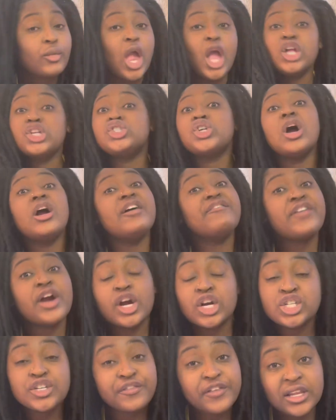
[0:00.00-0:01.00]
Sorry if I
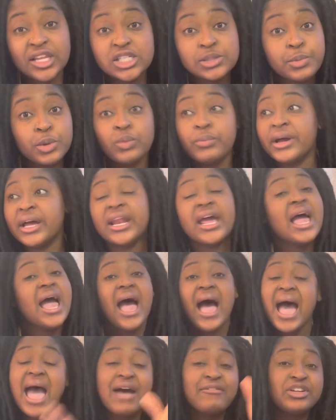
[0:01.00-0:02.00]
hurt your feelings, boo, but
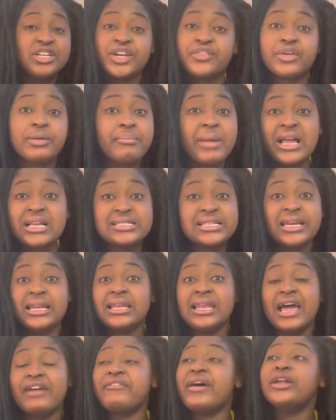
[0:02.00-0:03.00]
I have a different mindset in
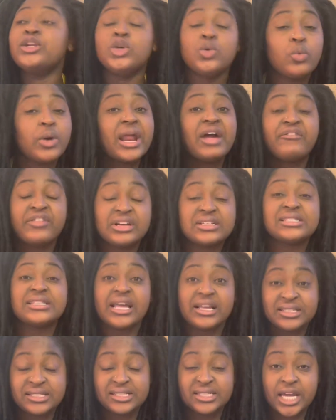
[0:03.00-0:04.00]
life. I do whatever is
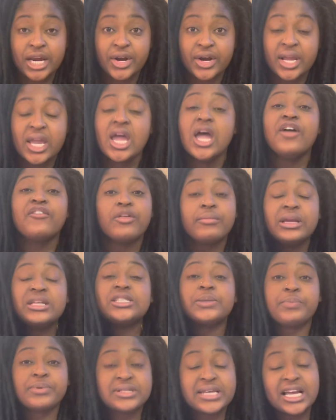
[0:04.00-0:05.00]
necessary for me
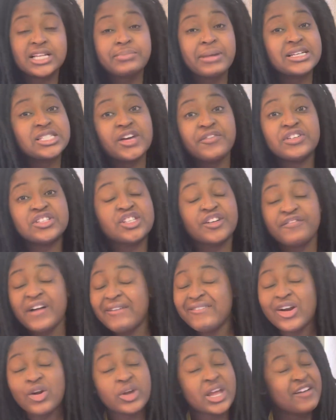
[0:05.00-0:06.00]
to protect myself and
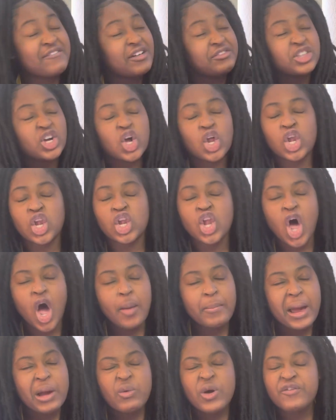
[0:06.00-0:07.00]
survive. I don't care if I have to claw
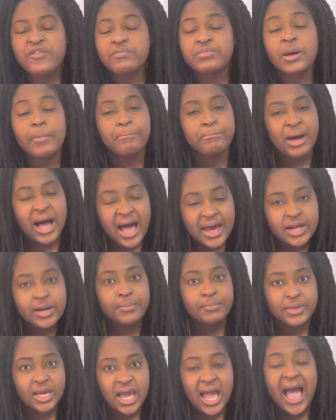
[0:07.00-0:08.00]
my way from the
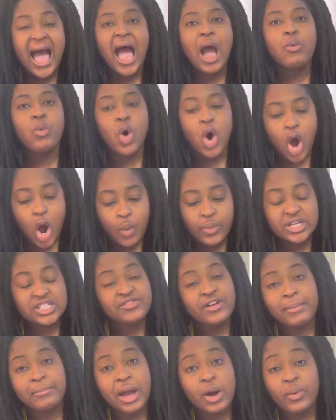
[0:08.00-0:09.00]
bottom. I will always
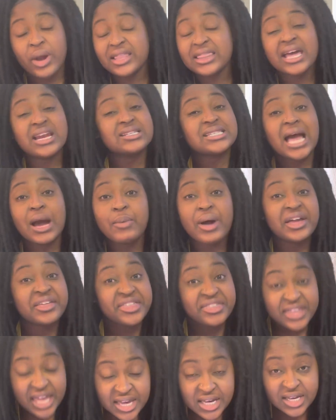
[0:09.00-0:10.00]
find my way. That is how I
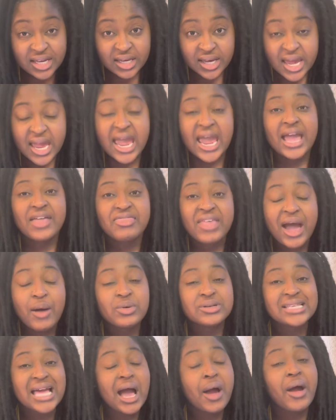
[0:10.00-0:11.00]
think. And that
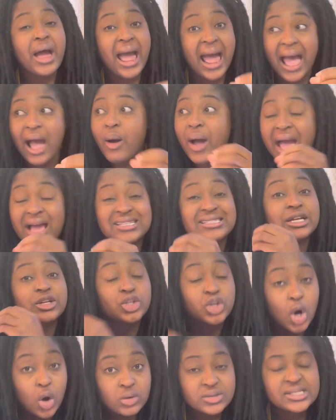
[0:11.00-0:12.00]
was how as
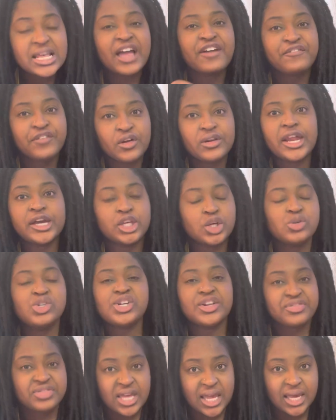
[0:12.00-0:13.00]
adults, I feel like you
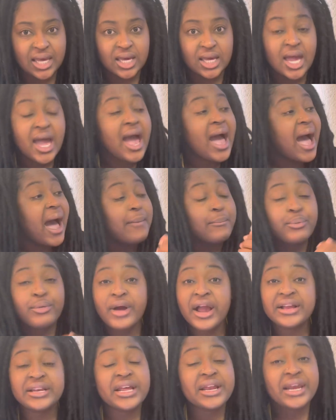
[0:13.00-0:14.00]
should think. I'm
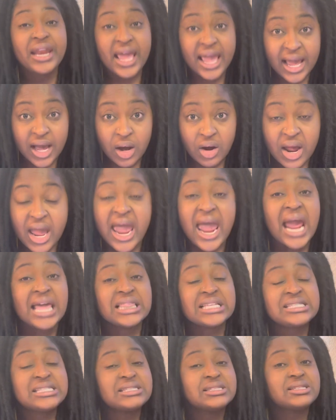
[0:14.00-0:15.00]
pregnant now, and
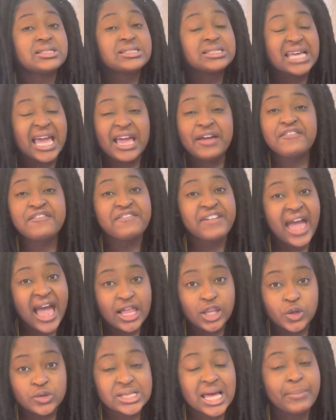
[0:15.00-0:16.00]
this is the same
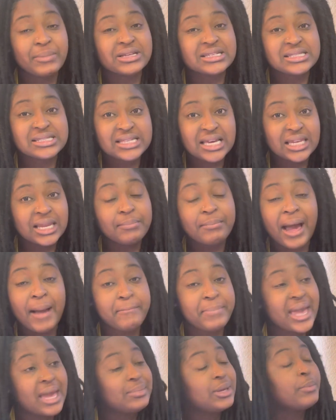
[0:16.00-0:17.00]
values I'm instilling in my
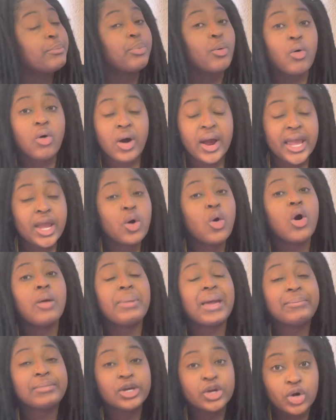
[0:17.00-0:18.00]
baby boy or
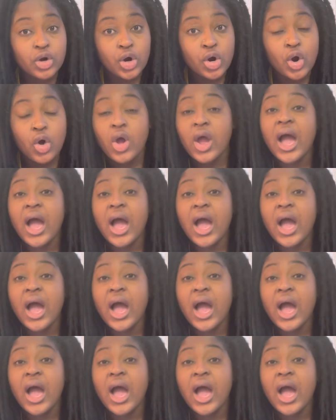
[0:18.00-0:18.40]
baby girl.